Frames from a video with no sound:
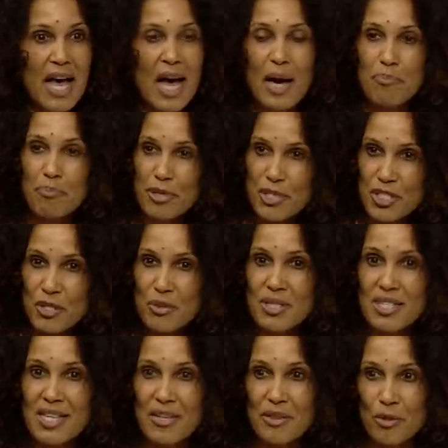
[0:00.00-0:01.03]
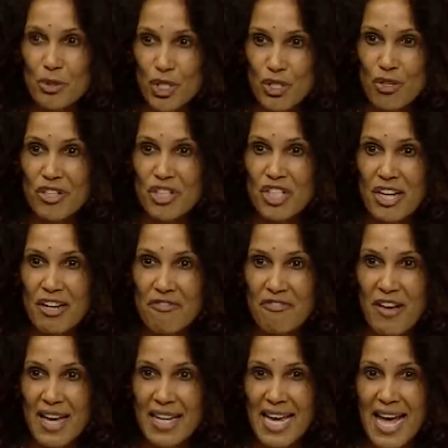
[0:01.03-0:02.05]
at producing those short-chain
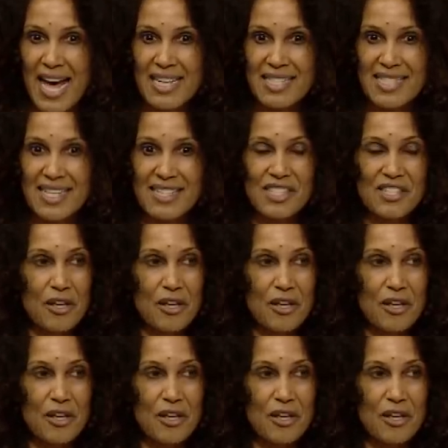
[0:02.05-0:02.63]
fatty acids